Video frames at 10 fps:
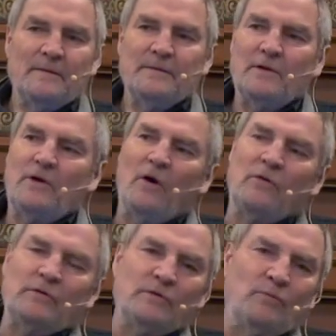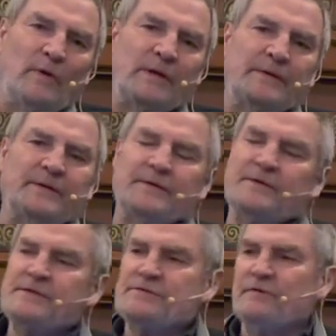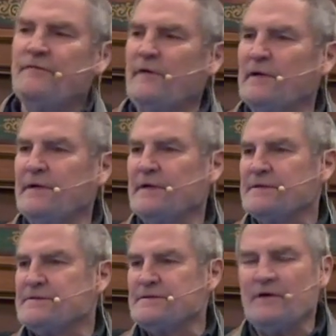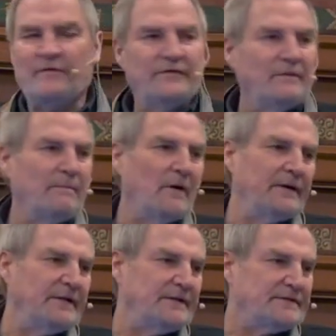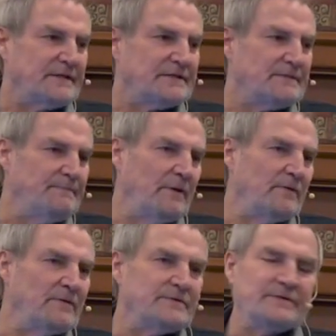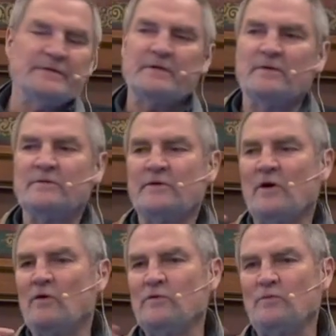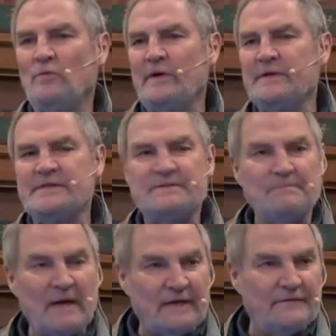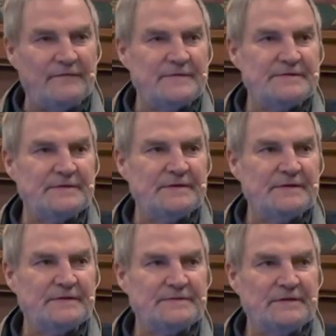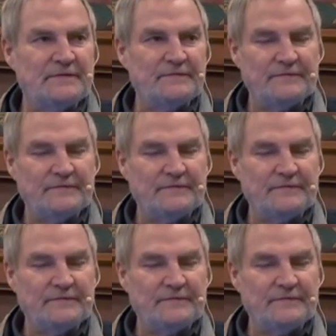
The golden wind is revealing itself, the body is exposed, and the golden wind is manifesting itself.